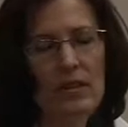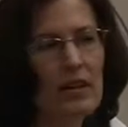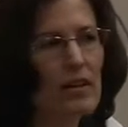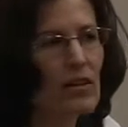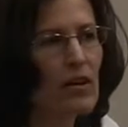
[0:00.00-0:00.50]

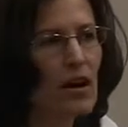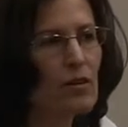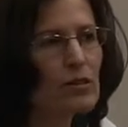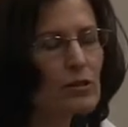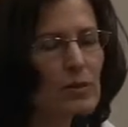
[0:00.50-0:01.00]
in our
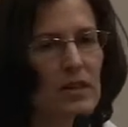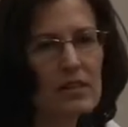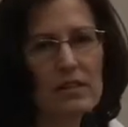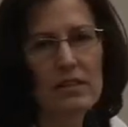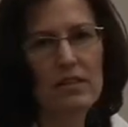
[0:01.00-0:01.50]
Congress
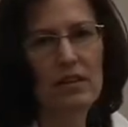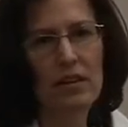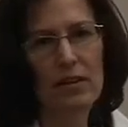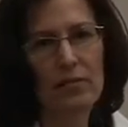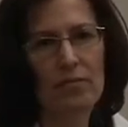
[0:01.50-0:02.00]
meetings,
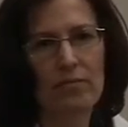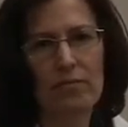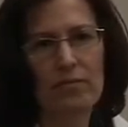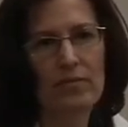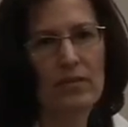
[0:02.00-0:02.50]

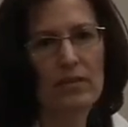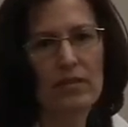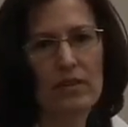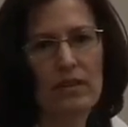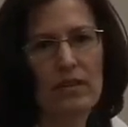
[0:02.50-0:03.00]

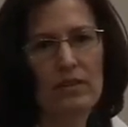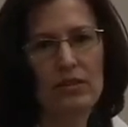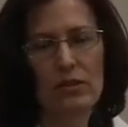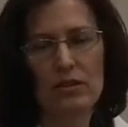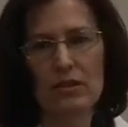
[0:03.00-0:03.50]
the
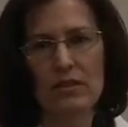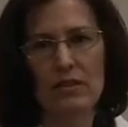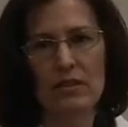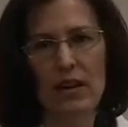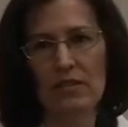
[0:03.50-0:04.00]
students
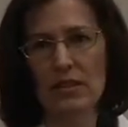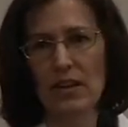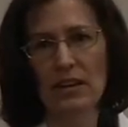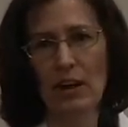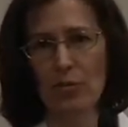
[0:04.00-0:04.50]
have
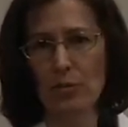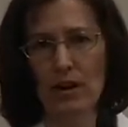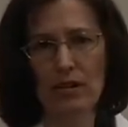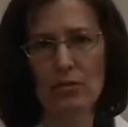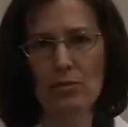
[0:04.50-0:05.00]
decided to have
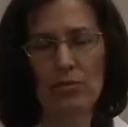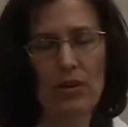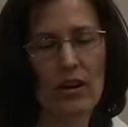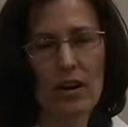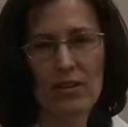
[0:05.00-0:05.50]
prayers before
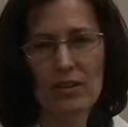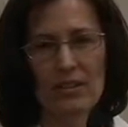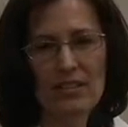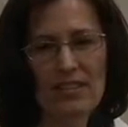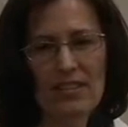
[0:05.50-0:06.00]

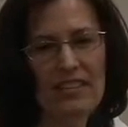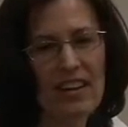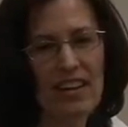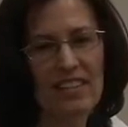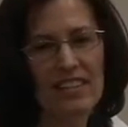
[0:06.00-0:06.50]
Congress.
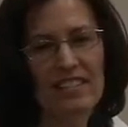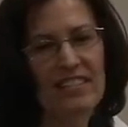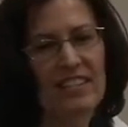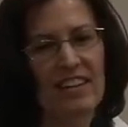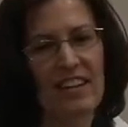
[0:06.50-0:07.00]
And
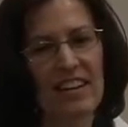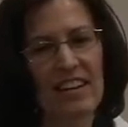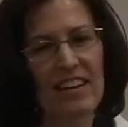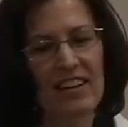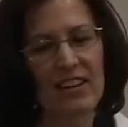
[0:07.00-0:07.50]

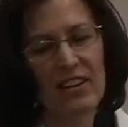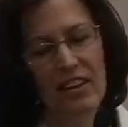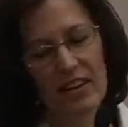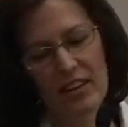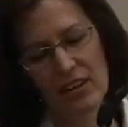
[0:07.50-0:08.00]

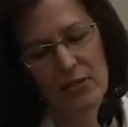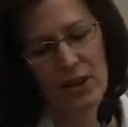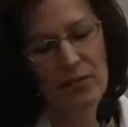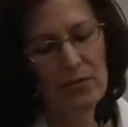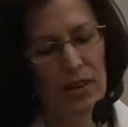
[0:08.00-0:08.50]

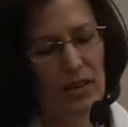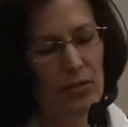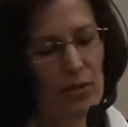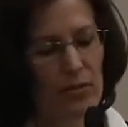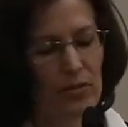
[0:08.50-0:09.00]
anyway,
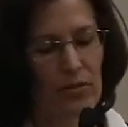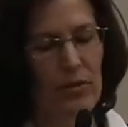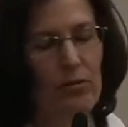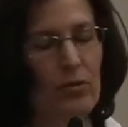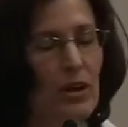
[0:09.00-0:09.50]

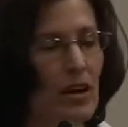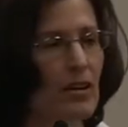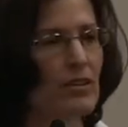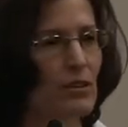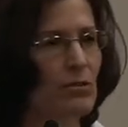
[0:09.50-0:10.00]
we call
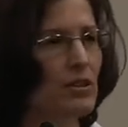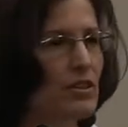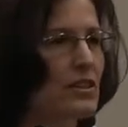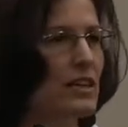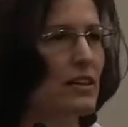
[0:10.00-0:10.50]
ourselves
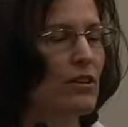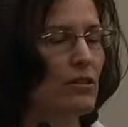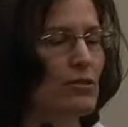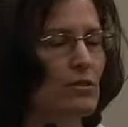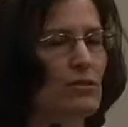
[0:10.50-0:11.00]
religiously
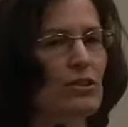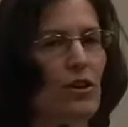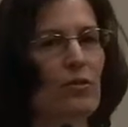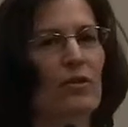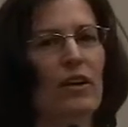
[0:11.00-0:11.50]
inclusive.
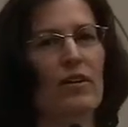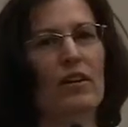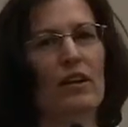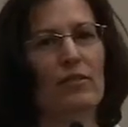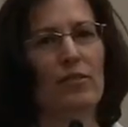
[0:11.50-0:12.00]
So
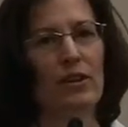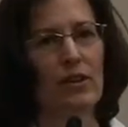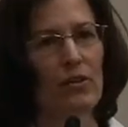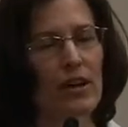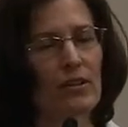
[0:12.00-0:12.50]
when the
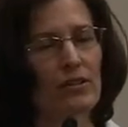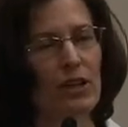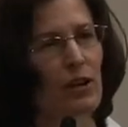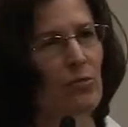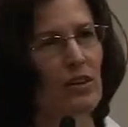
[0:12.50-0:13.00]
accreditors
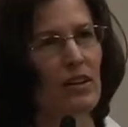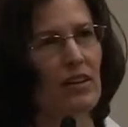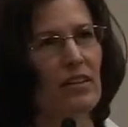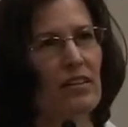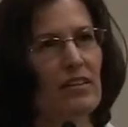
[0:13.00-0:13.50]
came one year,